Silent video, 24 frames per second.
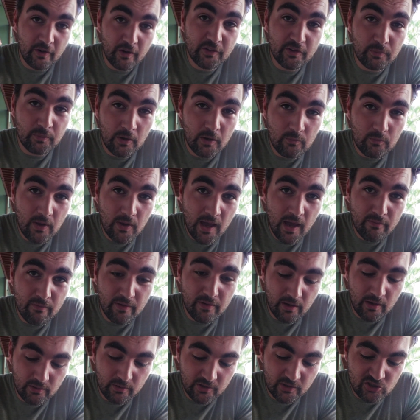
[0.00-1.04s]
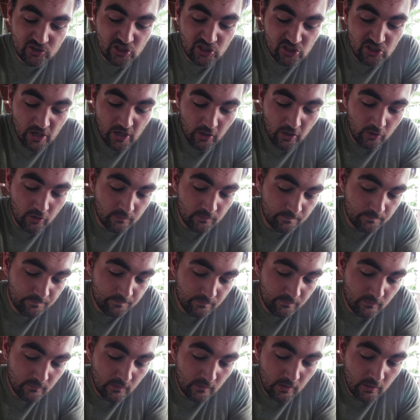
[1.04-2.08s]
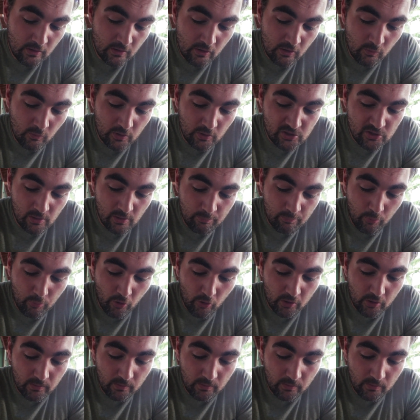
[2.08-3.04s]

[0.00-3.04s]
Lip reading: first one we have here is a chicharron, which are pork